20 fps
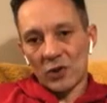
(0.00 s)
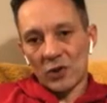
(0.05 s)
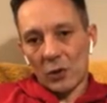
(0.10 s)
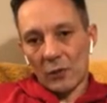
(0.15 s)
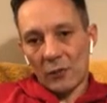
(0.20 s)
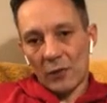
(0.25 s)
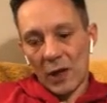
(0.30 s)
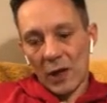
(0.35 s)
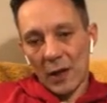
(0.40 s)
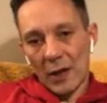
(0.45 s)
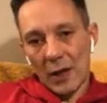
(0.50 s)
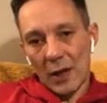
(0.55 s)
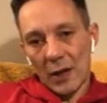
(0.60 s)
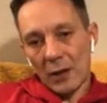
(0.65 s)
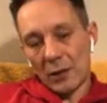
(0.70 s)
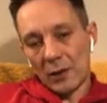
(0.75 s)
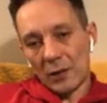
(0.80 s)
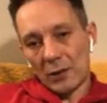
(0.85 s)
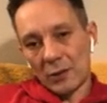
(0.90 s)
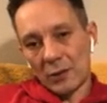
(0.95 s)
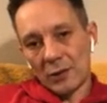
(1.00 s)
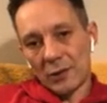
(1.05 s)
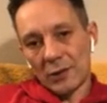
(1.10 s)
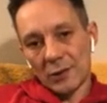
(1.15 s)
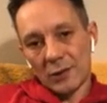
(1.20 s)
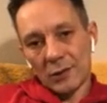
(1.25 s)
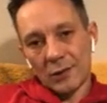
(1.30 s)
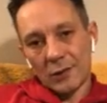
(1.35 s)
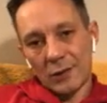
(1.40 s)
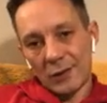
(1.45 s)
stuff like that, and
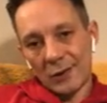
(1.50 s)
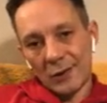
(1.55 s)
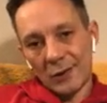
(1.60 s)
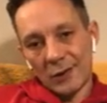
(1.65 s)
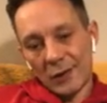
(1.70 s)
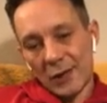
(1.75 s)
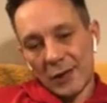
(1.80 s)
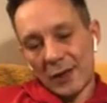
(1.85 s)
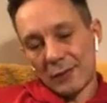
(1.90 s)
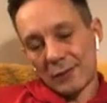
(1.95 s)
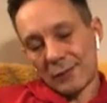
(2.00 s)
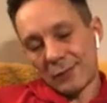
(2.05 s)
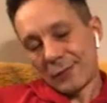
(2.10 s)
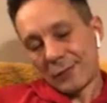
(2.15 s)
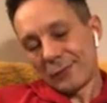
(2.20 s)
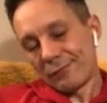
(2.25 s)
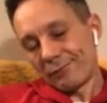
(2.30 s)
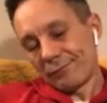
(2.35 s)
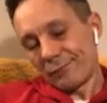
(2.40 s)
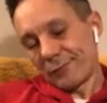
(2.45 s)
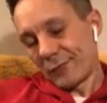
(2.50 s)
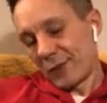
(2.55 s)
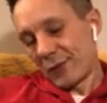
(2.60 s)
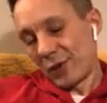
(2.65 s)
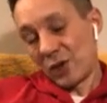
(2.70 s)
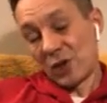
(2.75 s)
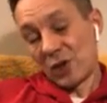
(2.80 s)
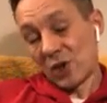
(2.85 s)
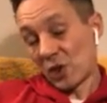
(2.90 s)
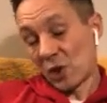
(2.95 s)

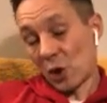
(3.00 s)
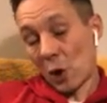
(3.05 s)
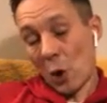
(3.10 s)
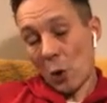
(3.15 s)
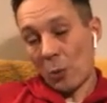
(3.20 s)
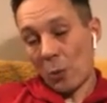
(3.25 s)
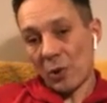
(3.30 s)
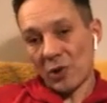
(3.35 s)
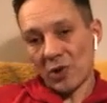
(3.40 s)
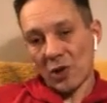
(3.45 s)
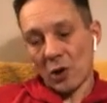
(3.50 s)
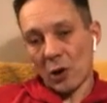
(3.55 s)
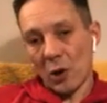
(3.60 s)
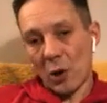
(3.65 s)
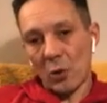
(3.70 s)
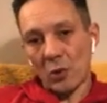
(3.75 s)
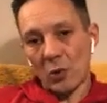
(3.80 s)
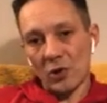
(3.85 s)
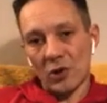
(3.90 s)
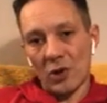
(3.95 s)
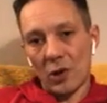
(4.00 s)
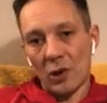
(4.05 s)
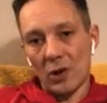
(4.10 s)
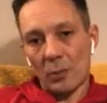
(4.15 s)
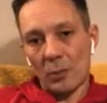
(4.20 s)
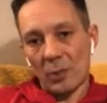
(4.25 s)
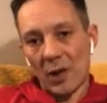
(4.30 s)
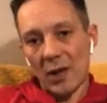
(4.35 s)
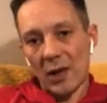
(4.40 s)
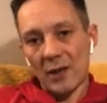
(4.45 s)
you just hope as a coach that the
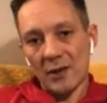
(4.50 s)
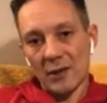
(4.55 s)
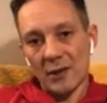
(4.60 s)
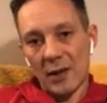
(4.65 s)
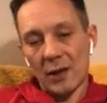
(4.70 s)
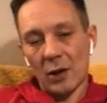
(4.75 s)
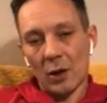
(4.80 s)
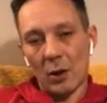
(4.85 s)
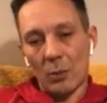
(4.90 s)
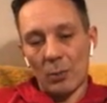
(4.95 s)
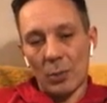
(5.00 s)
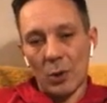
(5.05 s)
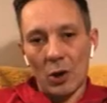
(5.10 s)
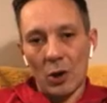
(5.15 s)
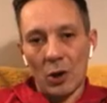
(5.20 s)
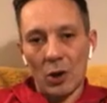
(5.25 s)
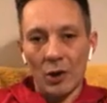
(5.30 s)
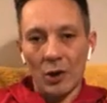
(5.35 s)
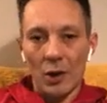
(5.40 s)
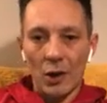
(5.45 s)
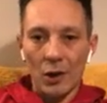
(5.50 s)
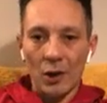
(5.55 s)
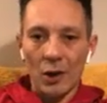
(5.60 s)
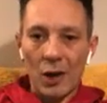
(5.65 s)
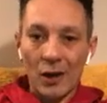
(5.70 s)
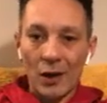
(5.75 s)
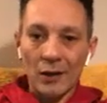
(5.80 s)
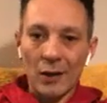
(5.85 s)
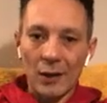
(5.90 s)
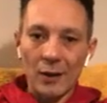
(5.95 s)
players take it on board
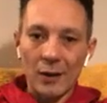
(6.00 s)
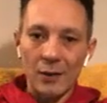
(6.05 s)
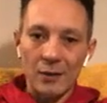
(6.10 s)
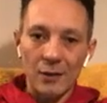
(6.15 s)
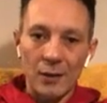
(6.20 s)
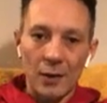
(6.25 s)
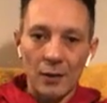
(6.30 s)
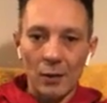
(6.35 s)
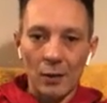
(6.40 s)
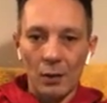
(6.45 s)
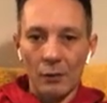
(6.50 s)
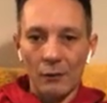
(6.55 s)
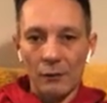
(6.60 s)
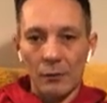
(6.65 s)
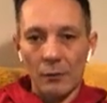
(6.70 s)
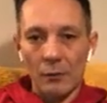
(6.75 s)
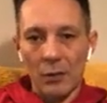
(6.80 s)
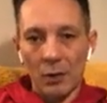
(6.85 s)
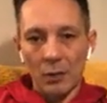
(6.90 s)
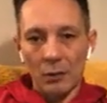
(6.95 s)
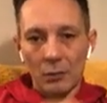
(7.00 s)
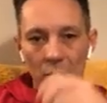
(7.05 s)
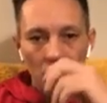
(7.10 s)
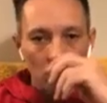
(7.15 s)
and like I say, learn from it.